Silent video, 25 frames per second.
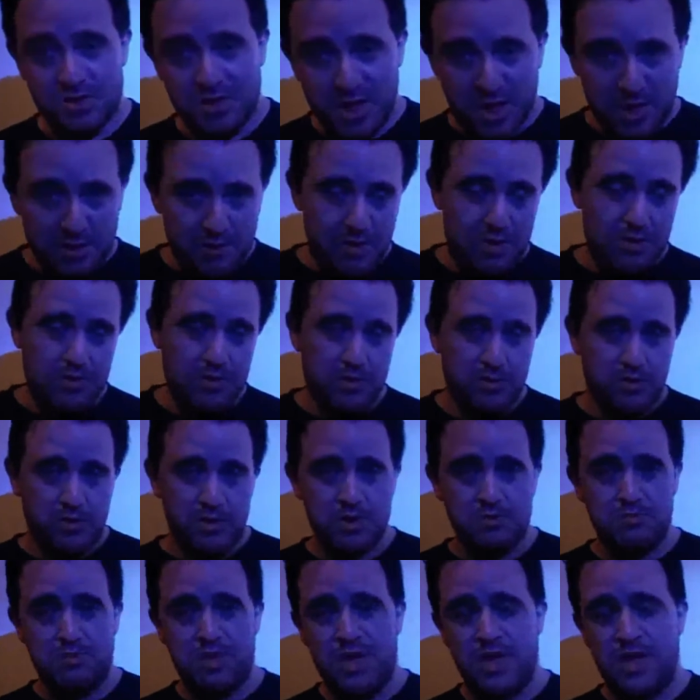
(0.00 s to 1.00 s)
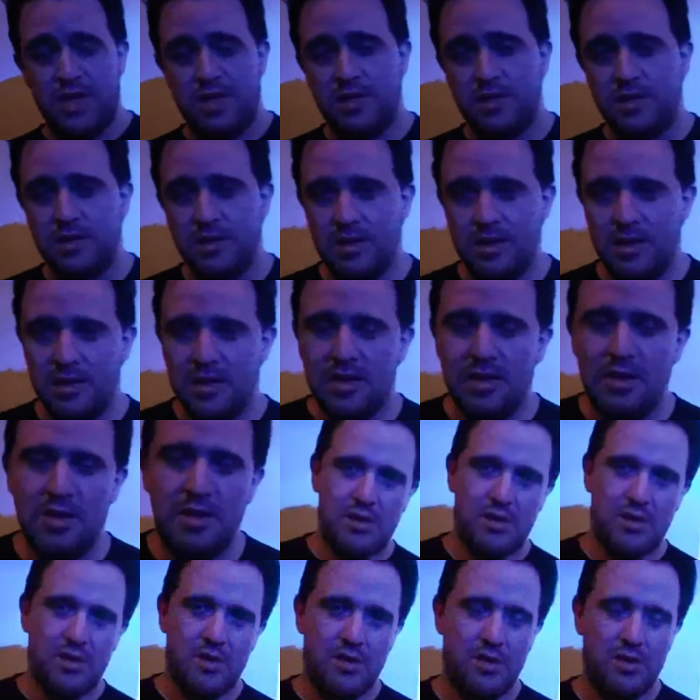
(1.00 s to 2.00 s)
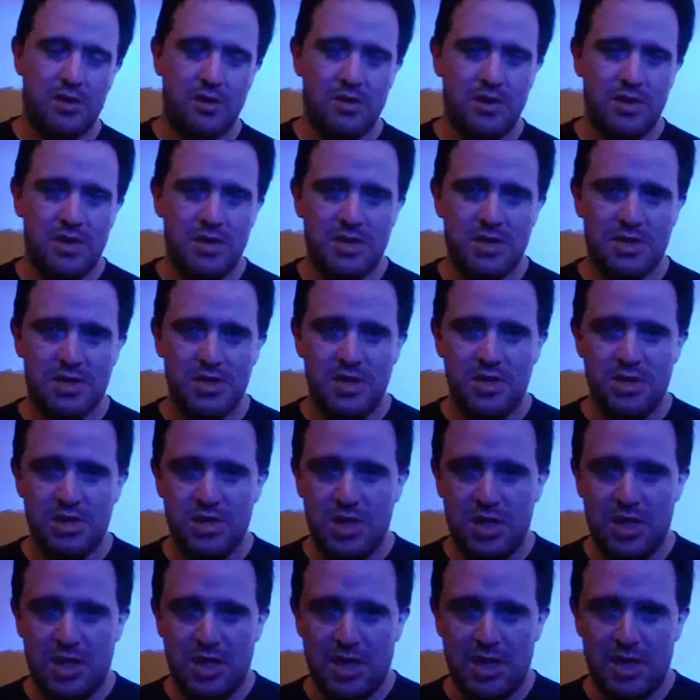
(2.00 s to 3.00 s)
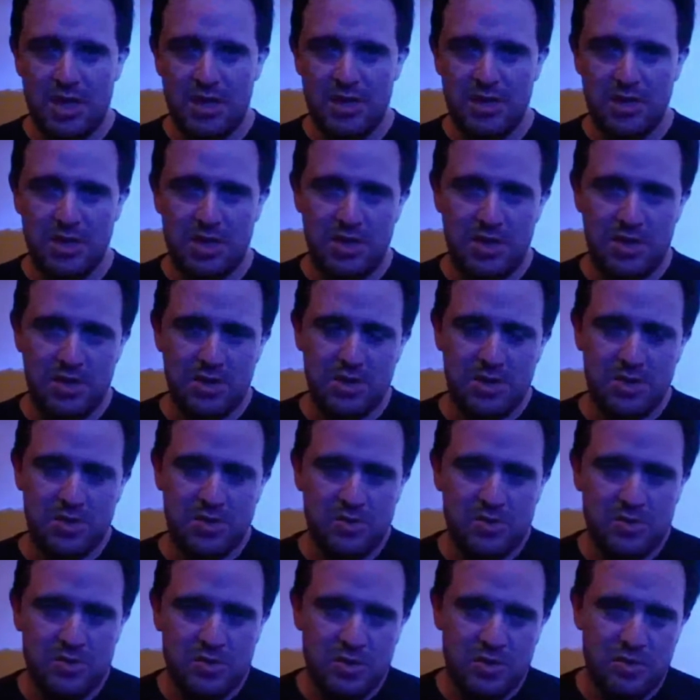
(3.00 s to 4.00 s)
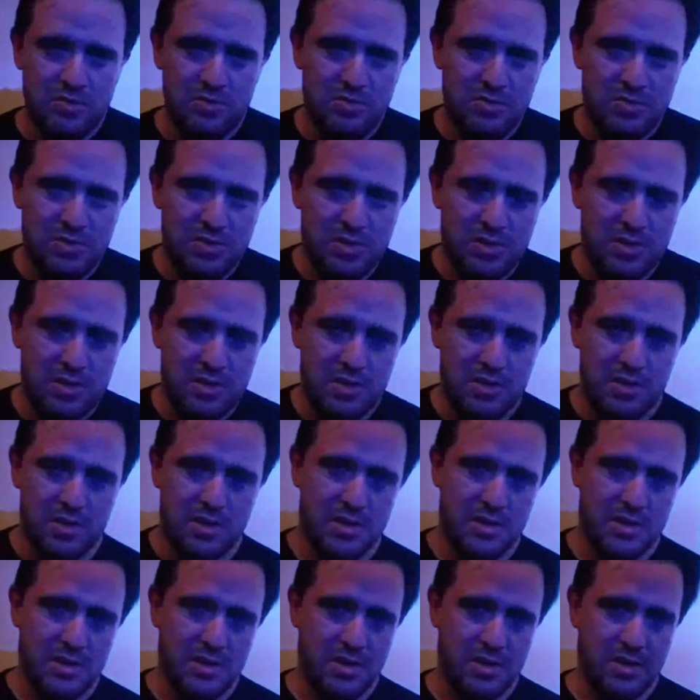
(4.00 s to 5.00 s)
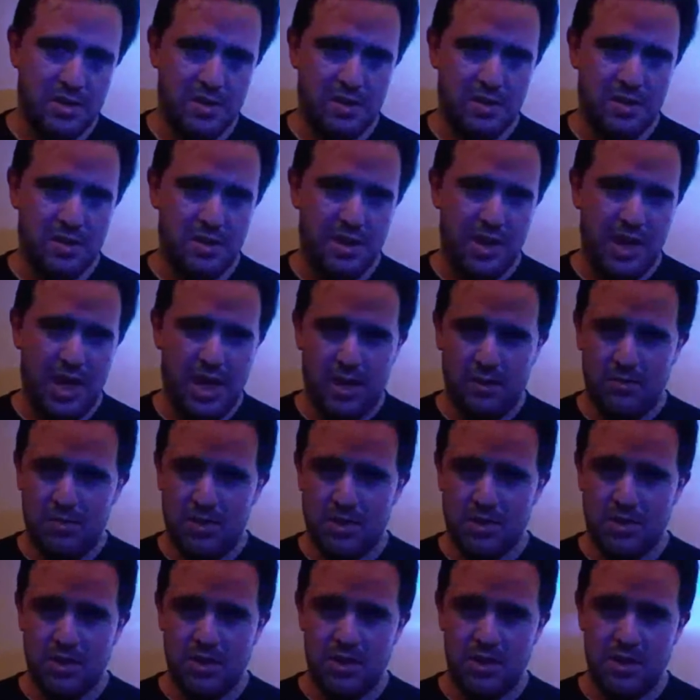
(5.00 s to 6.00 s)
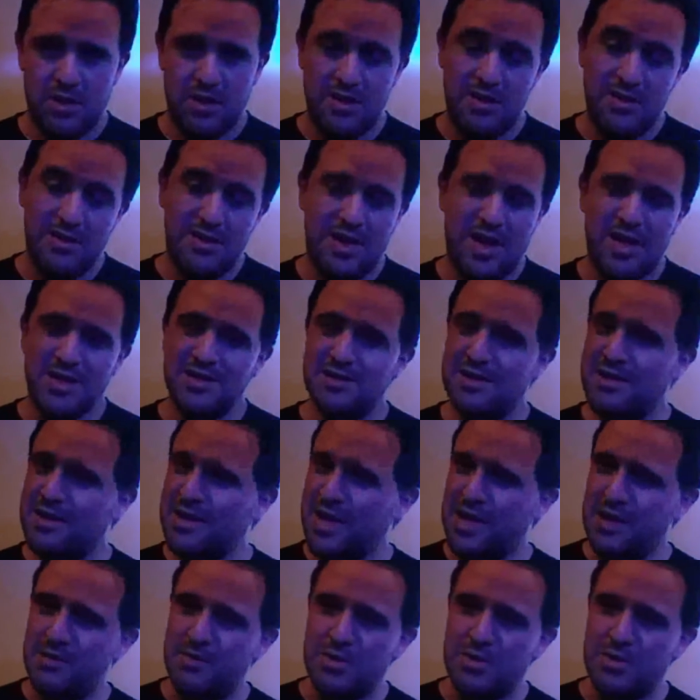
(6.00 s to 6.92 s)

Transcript: Trank reboot was bad, early CGI Johnny Storm, animatronic. Actually, the